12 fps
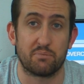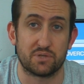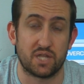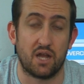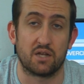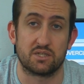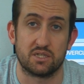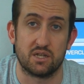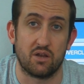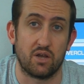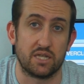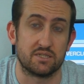the production
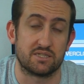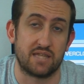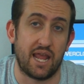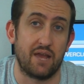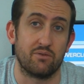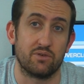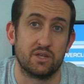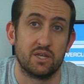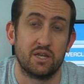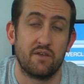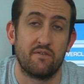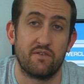lines down
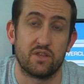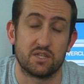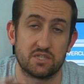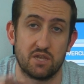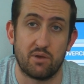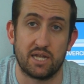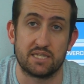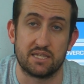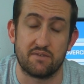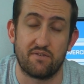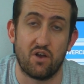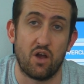for the
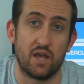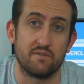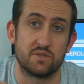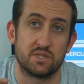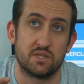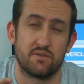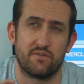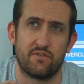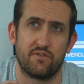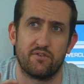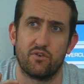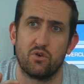285s
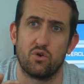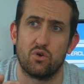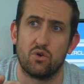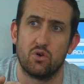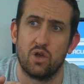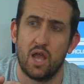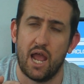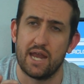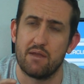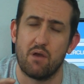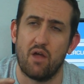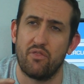for,
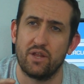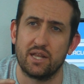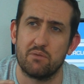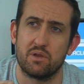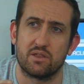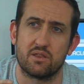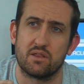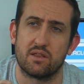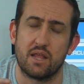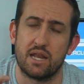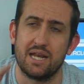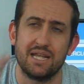and they, I think they were
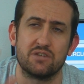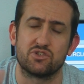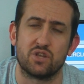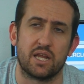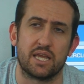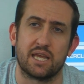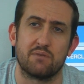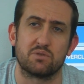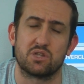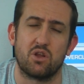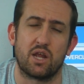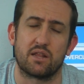literally, it
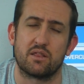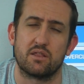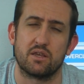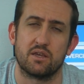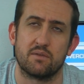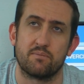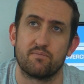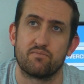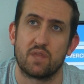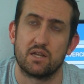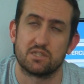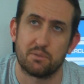was like the,
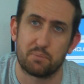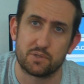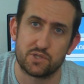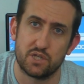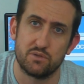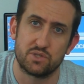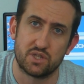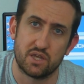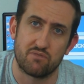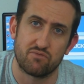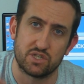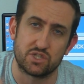to produce
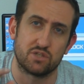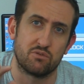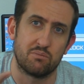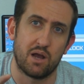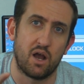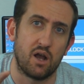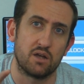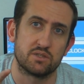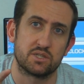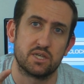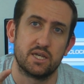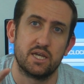the original
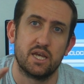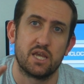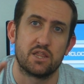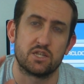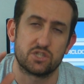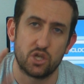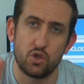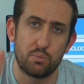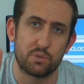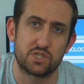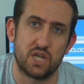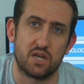Mars, the
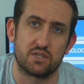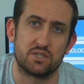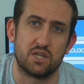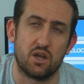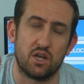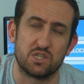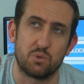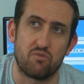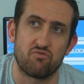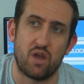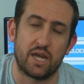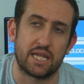two production lines were
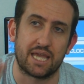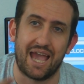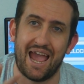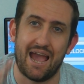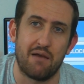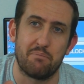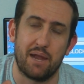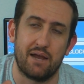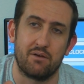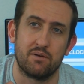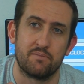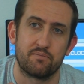running at
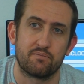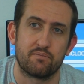about